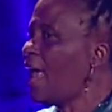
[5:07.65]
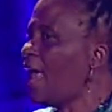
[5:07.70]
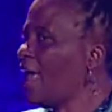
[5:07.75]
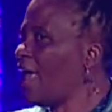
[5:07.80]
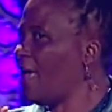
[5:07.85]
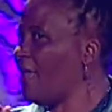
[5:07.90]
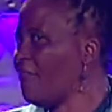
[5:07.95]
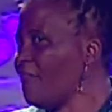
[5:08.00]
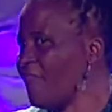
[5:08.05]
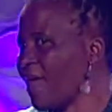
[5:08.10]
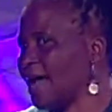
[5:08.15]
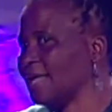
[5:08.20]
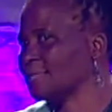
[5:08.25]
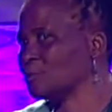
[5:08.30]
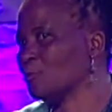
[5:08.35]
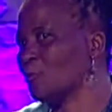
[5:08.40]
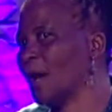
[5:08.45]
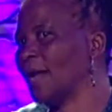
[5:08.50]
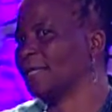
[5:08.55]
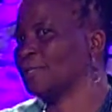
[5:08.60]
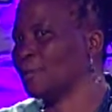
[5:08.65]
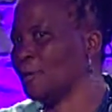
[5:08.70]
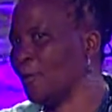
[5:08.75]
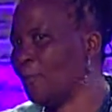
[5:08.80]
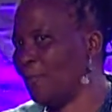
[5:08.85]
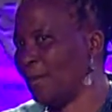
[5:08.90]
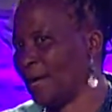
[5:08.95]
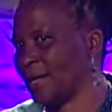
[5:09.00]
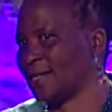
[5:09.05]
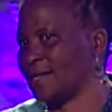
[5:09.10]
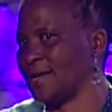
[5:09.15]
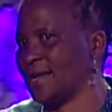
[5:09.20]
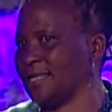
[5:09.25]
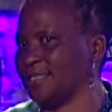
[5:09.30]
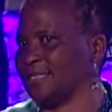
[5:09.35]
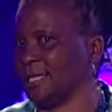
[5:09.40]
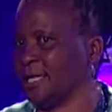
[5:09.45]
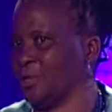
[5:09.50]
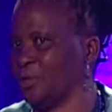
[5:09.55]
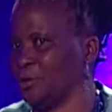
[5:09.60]
And that's what your
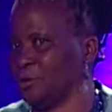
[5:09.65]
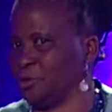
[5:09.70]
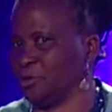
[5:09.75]
partners and your